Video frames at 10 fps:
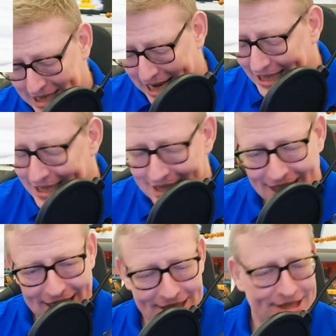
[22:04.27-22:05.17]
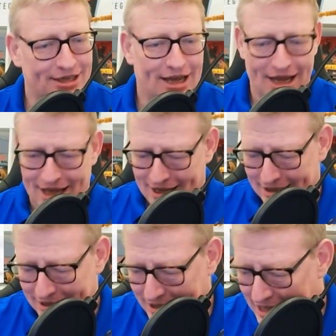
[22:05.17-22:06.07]
Take this list,
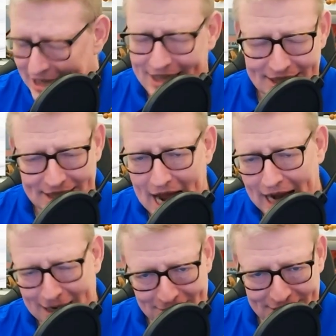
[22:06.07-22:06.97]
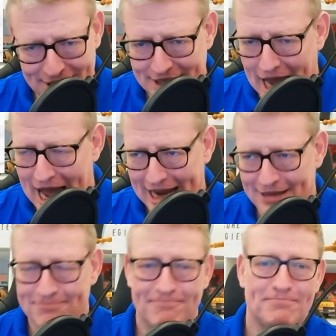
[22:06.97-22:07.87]
set these documents aside,
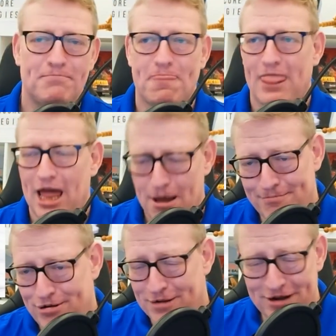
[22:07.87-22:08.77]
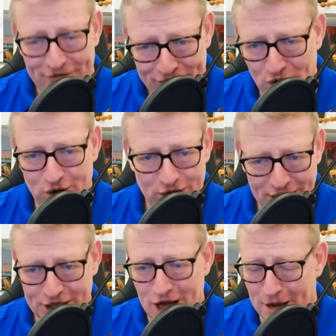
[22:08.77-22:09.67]
put them in a folder
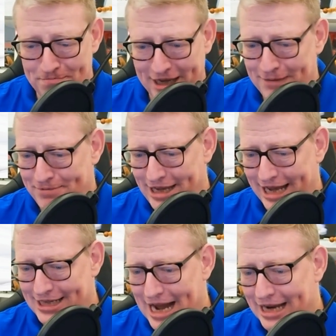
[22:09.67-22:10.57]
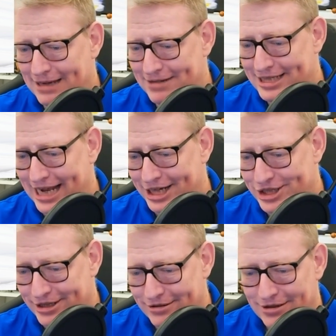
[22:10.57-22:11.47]
just called PPA
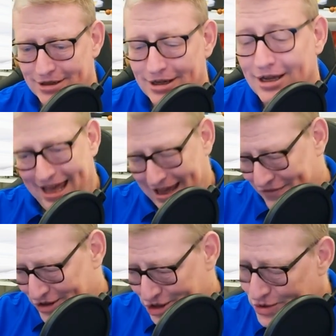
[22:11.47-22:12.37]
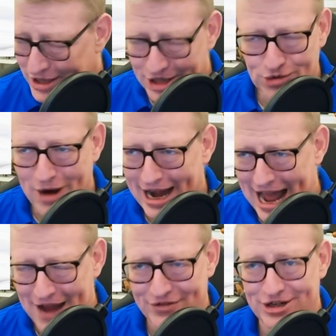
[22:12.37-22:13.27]
documentation. If you're doing this right
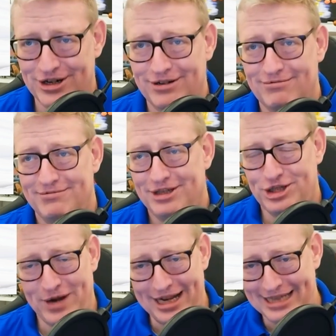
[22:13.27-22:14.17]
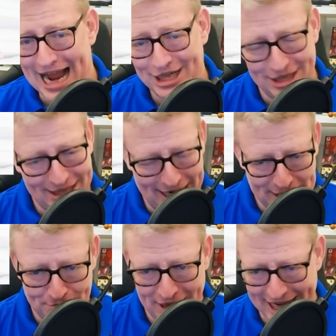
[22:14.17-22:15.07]
after the transaction
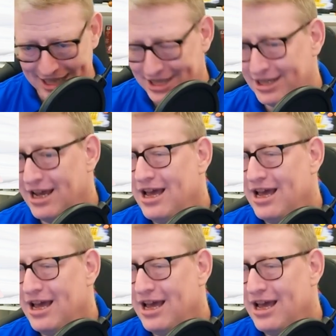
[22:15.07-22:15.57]
takes place,